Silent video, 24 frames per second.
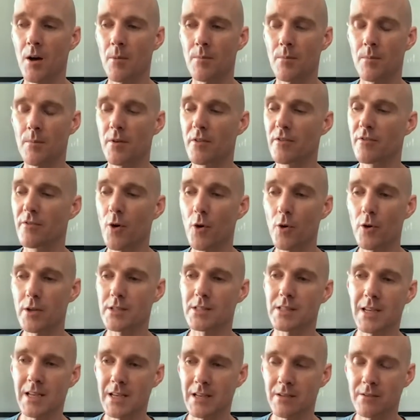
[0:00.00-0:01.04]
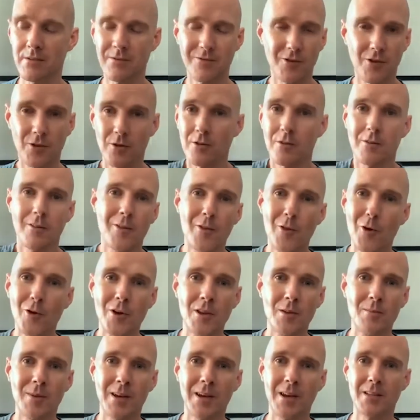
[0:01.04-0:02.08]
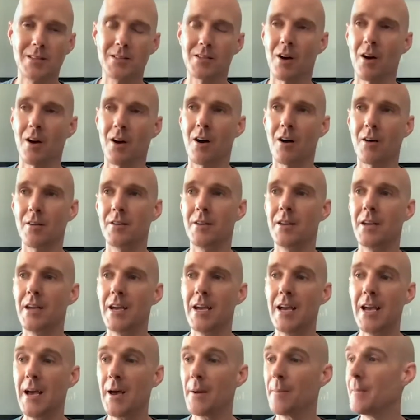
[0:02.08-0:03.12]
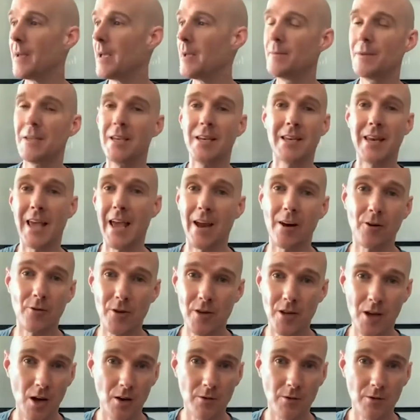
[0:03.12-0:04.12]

focusing for 30 minutes on maybe an area of the